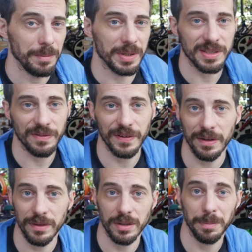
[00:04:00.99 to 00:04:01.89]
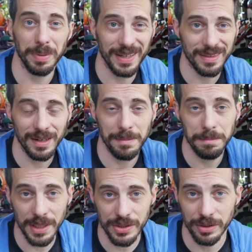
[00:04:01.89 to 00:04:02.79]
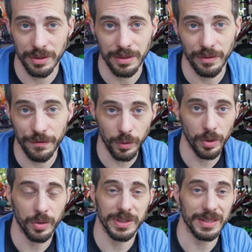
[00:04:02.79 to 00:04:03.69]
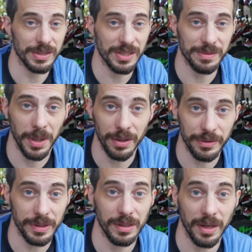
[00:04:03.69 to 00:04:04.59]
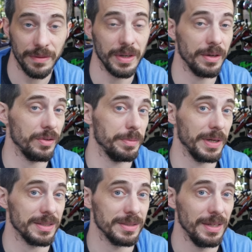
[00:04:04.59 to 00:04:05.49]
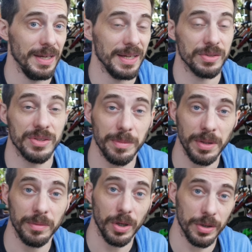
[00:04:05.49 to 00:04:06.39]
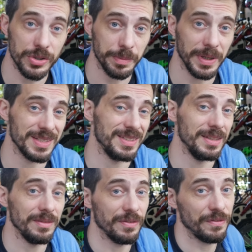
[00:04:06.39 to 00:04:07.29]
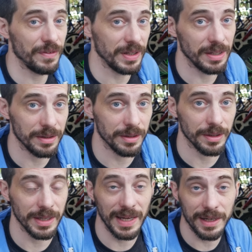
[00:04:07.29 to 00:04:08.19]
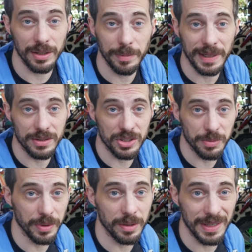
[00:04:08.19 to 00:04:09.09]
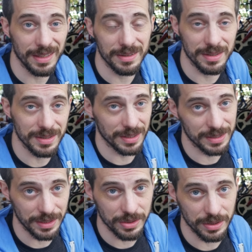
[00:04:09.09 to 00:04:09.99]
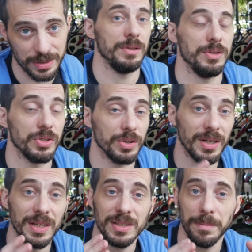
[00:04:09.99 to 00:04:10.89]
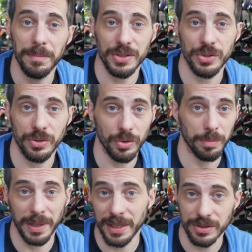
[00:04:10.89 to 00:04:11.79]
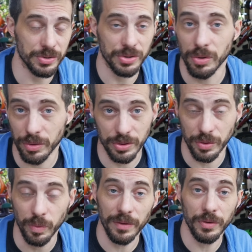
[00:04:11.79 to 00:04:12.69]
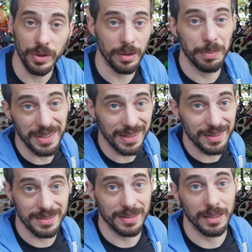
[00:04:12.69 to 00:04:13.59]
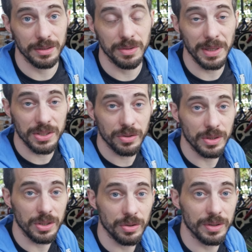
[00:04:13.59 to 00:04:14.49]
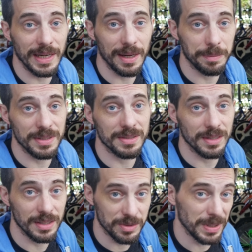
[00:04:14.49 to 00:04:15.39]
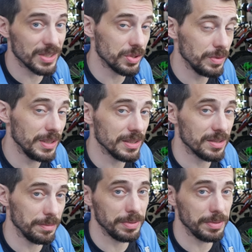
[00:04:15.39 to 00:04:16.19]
because I found that the bike that I measured, the fork was actually smaller than a lot of the other bikes. And so some of the larger bikes didn't fit in there and I had to go back to spread them out to six inches. So you're gonna need to measure your bikes or scooters or whatever you're gonna put in this thing to make sure that your gap is as big as you need it to